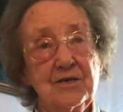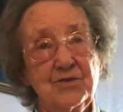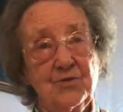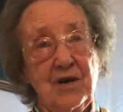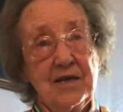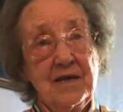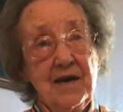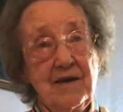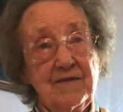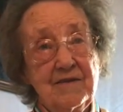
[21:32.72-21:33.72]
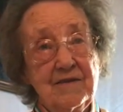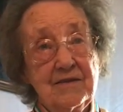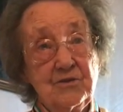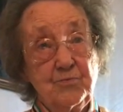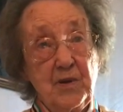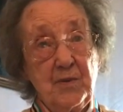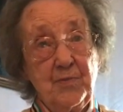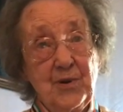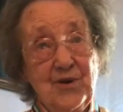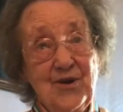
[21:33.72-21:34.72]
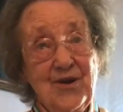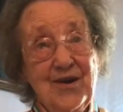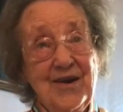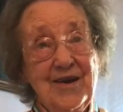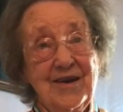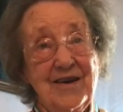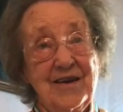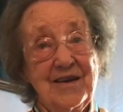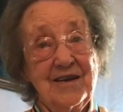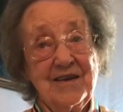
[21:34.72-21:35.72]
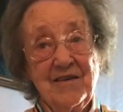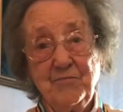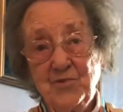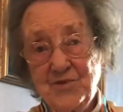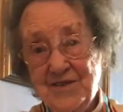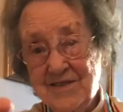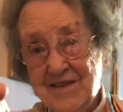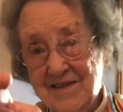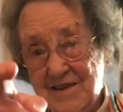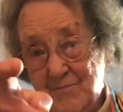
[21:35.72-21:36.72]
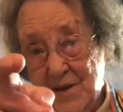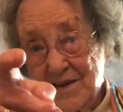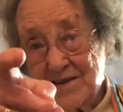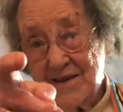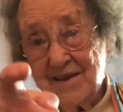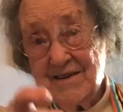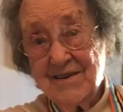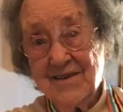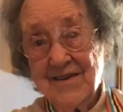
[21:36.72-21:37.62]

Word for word: So I had this paper and I had put it in the bag there.